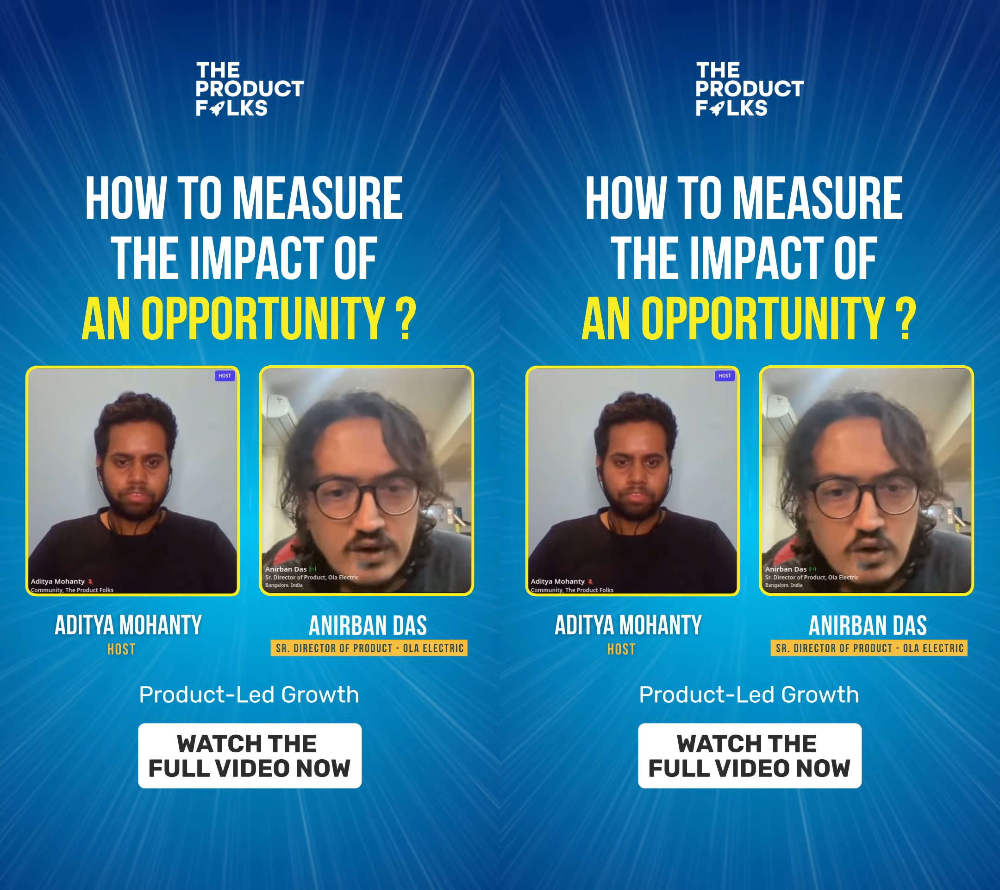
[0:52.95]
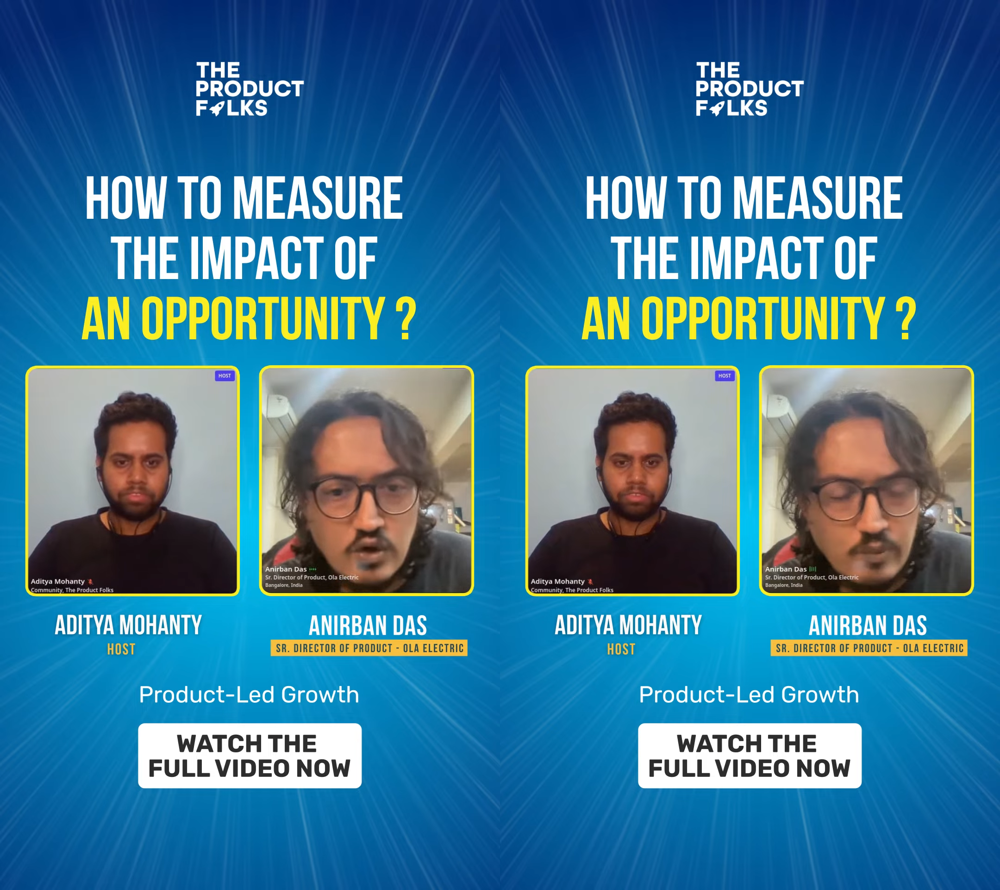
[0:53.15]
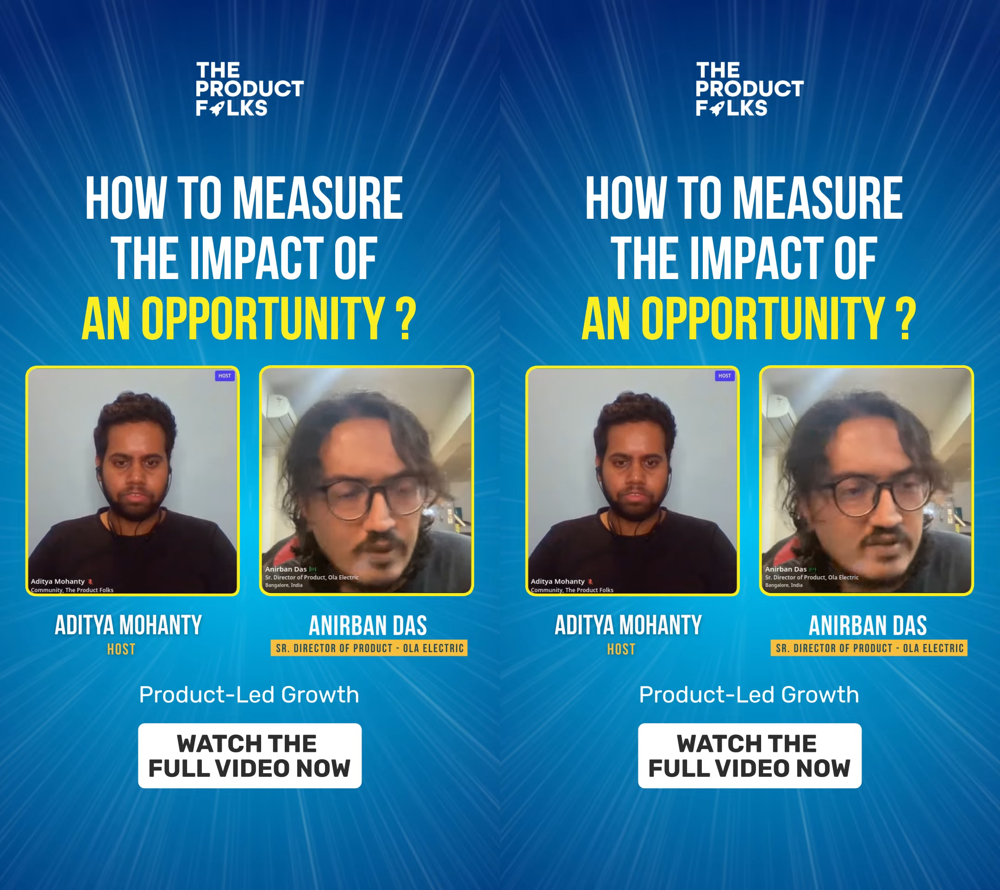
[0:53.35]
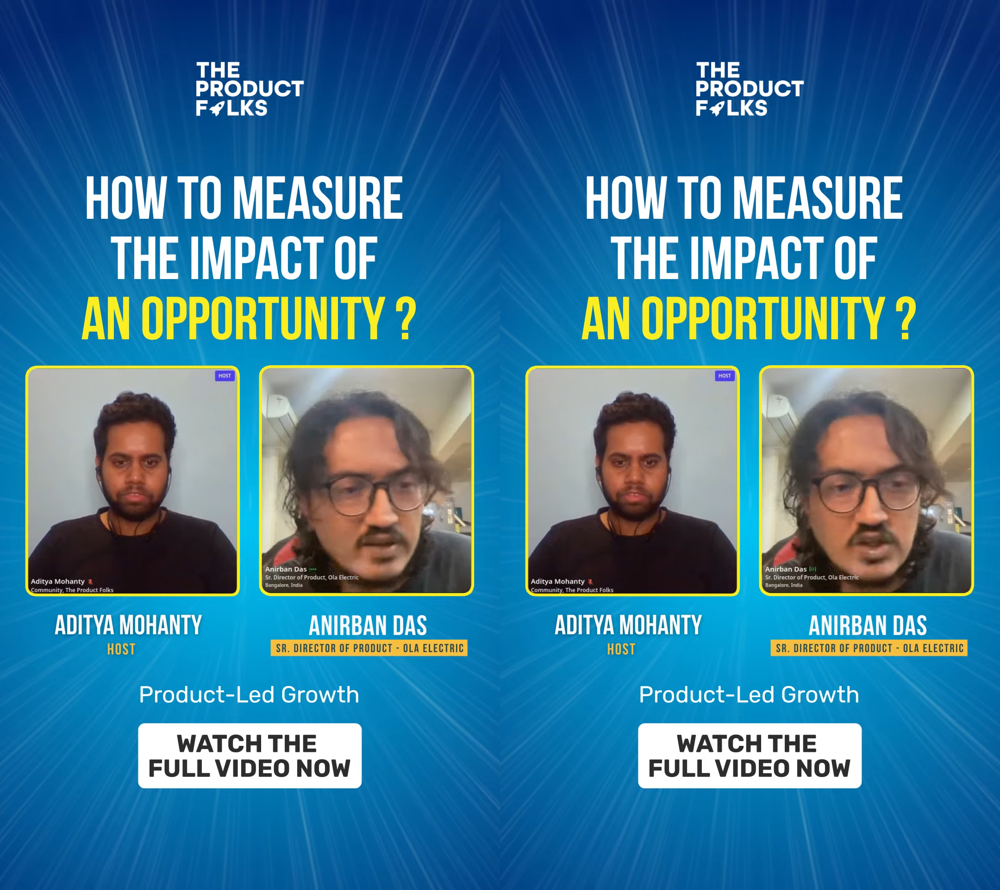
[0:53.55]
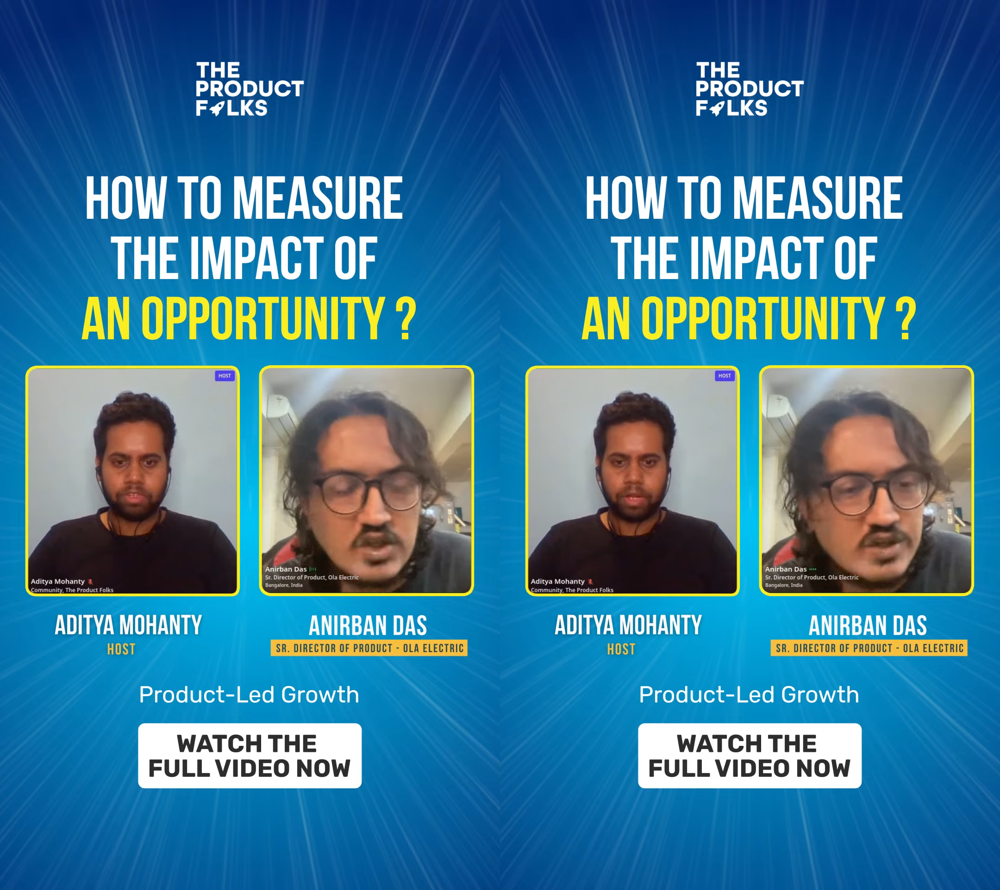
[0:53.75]
base into two
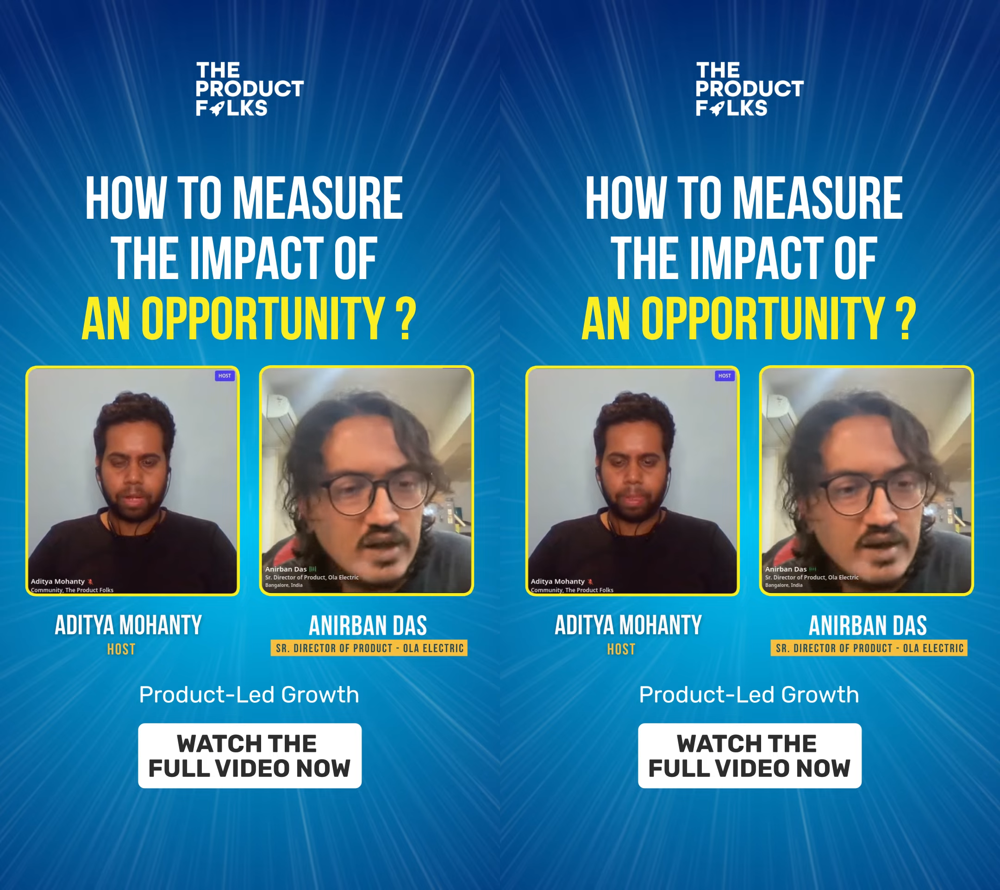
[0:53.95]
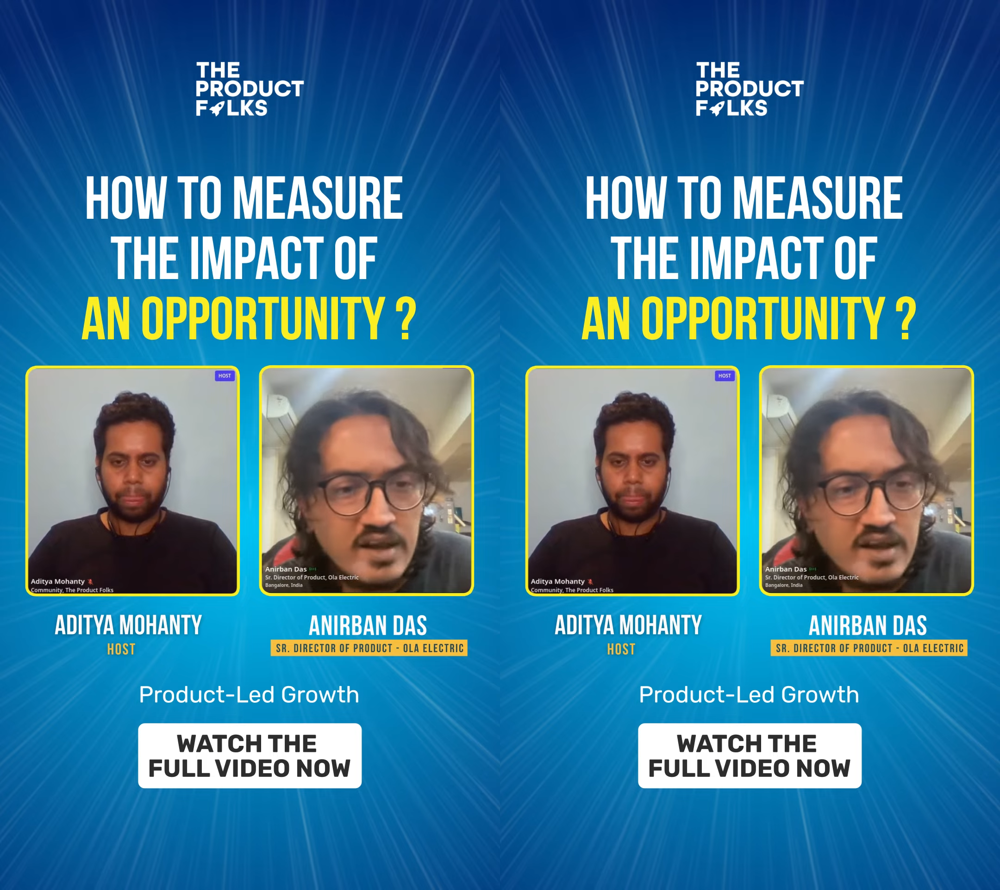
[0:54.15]
parts and just